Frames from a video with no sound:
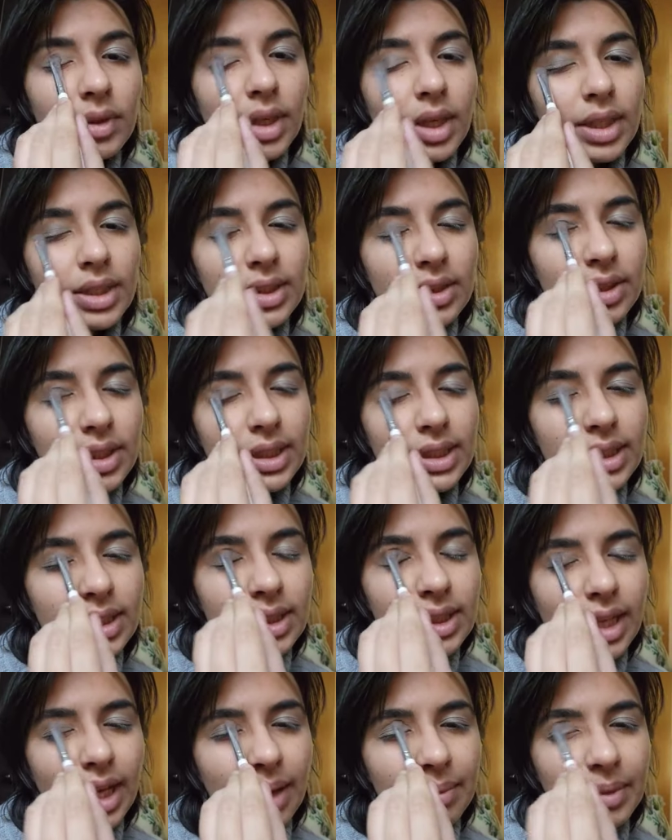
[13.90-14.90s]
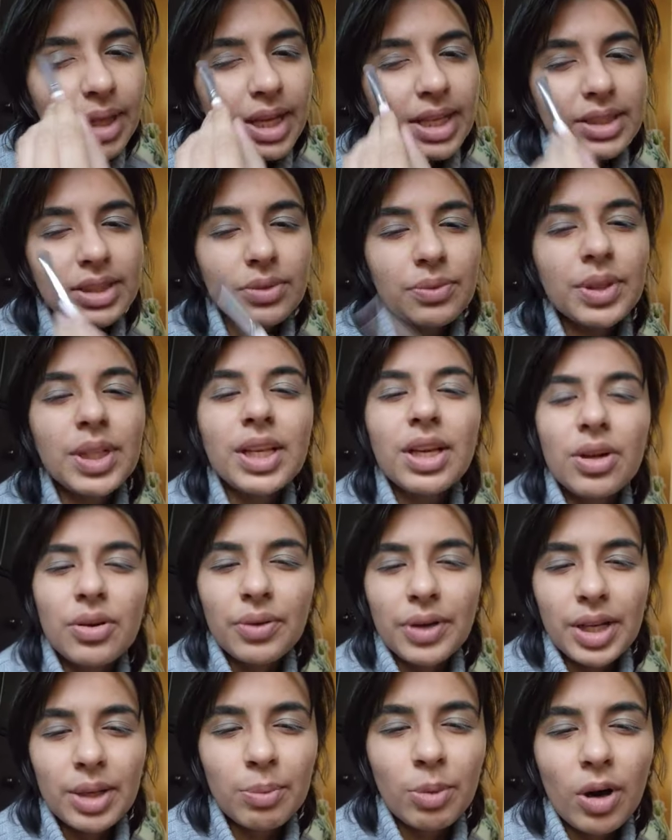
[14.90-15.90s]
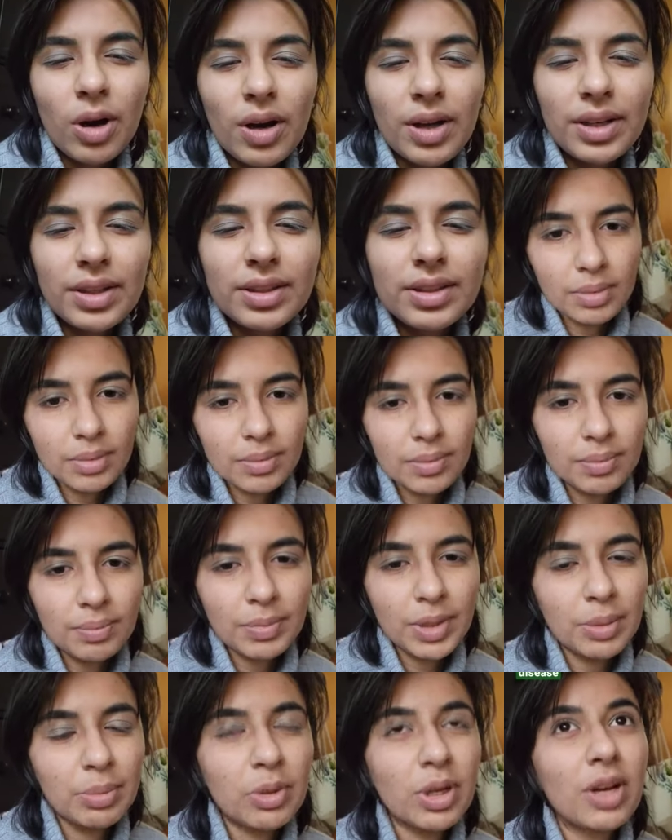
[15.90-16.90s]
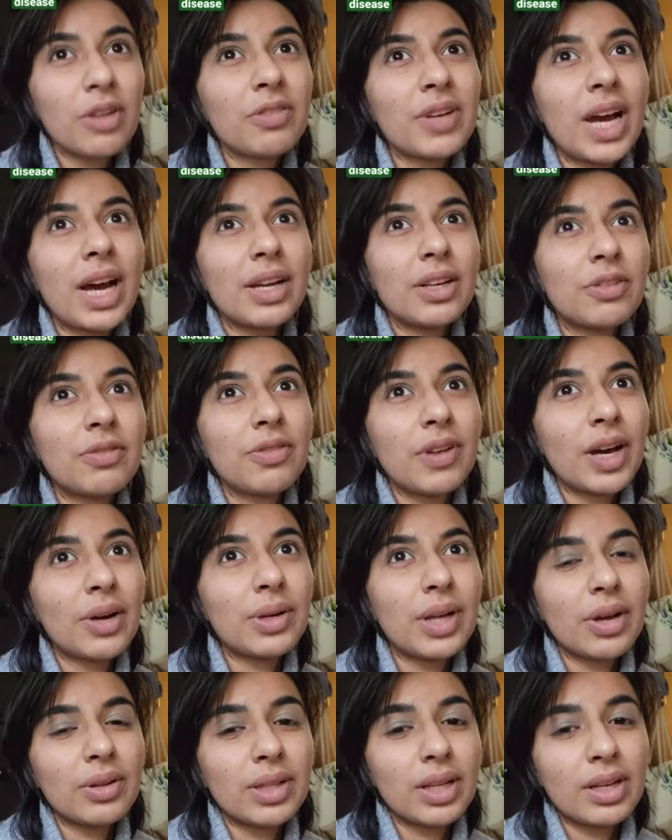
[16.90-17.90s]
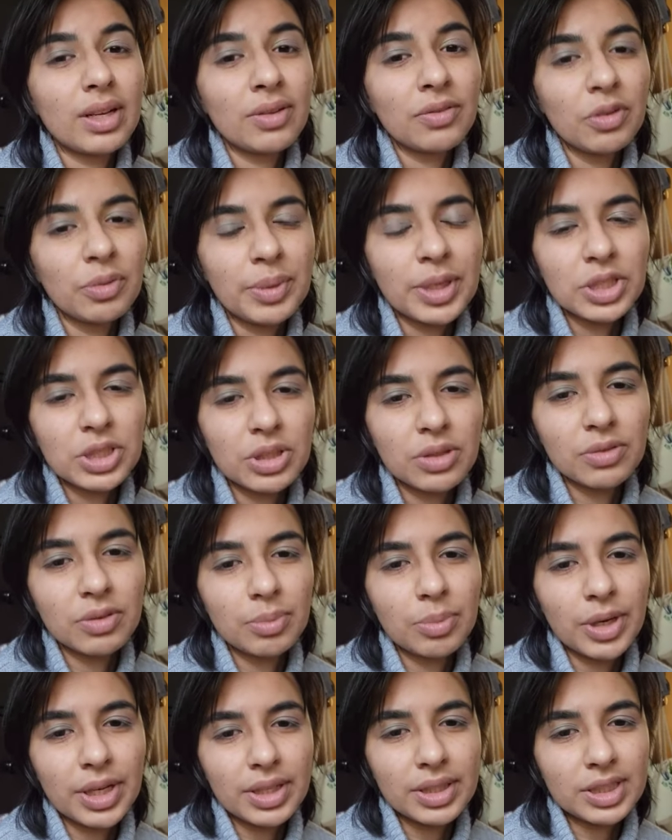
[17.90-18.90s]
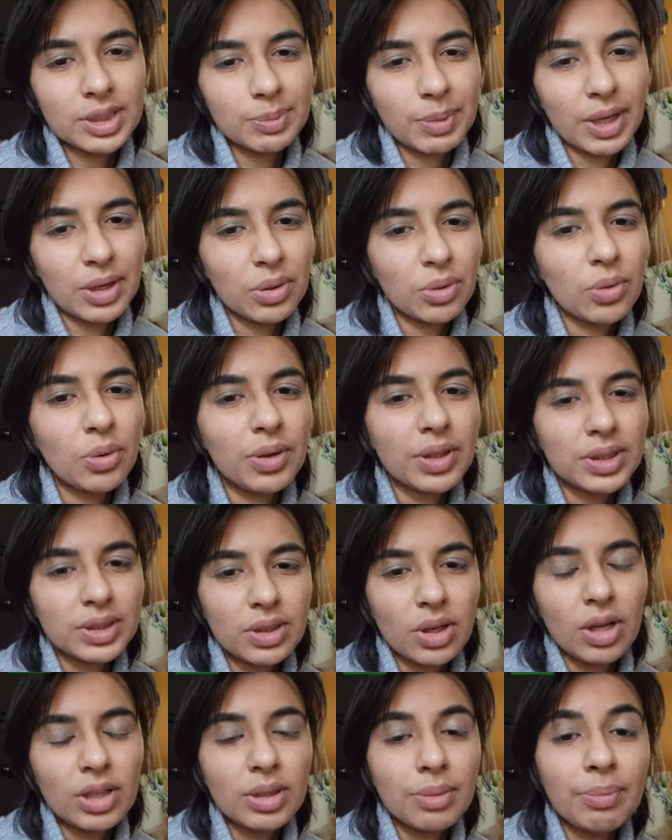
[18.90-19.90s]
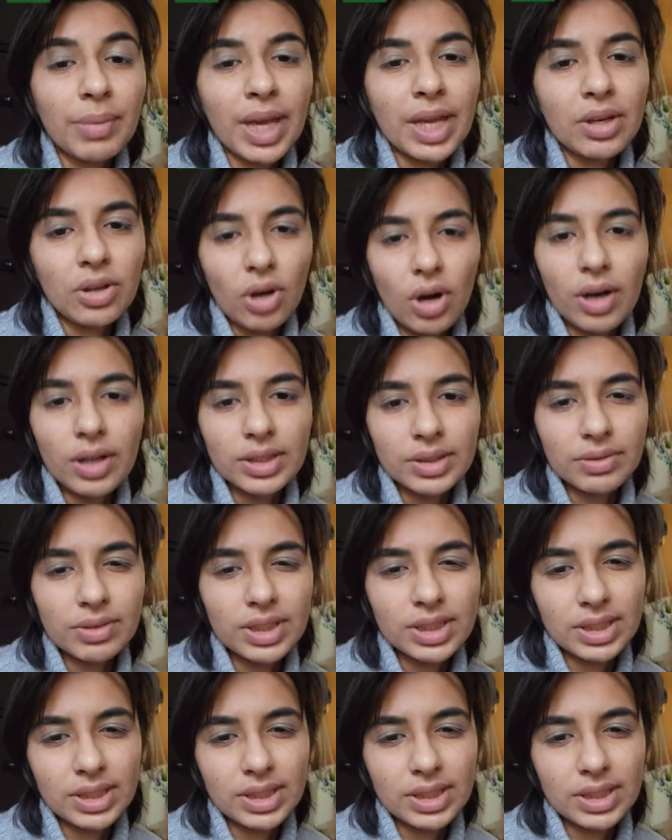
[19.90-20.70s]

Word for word: So this is a name that isn't really agreed upon. People have kind of found out that inflammation of the brain and spinal cord is not the main cause of this